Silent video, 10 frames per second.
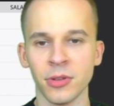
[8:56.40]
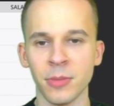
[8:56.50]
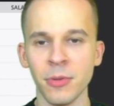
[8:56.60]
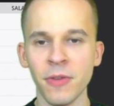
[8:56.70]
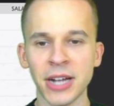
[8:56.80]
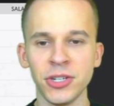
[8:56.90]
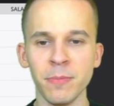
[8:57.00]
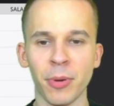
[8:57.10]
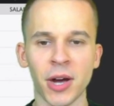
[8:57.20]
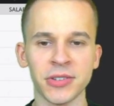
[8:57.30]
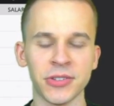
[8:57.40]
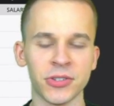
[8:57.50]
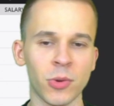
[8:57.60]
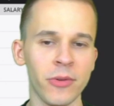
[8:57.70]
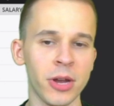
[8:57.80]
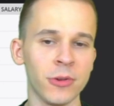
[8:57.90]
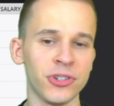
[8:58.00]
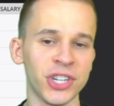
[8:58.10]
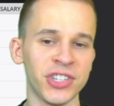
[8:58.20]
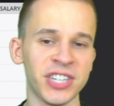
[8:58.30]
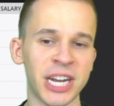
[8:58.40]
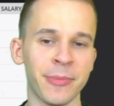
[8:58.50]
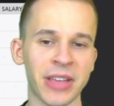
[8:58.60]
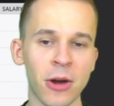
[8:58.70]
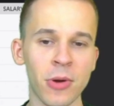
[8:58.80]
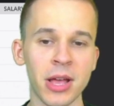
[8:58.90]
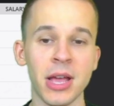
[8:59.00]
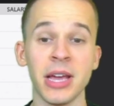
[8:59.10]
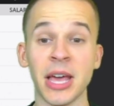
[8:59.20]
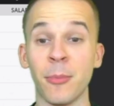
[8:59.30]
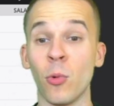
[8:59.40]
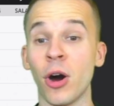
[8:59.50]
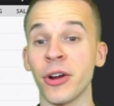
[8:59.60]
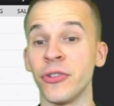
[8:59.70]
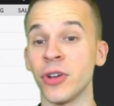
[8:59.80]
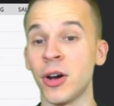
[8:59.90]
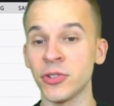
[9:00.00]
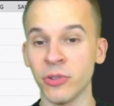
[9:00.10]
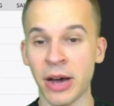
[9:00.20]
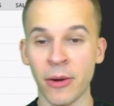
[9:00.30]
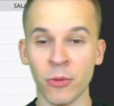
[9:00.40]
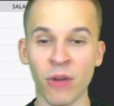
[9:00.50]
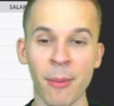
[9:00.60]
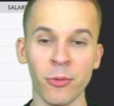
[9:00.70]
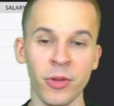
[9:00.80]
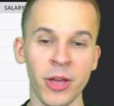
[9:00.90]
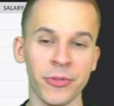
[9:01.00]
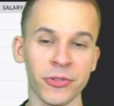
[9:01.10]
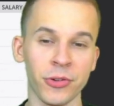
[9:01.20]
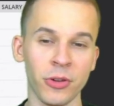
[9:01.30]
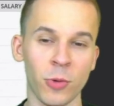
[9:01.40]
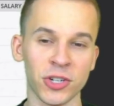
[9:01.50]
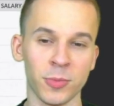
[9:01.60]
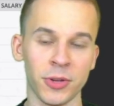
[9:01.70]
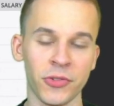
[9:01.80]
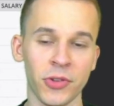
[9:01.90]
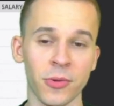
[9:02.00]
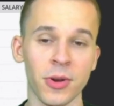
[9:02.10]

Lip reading: Move on to Boston. So what we know is Jason Tatum's out. Kemba Walker's also out. And Robert Williams is currently questionable. So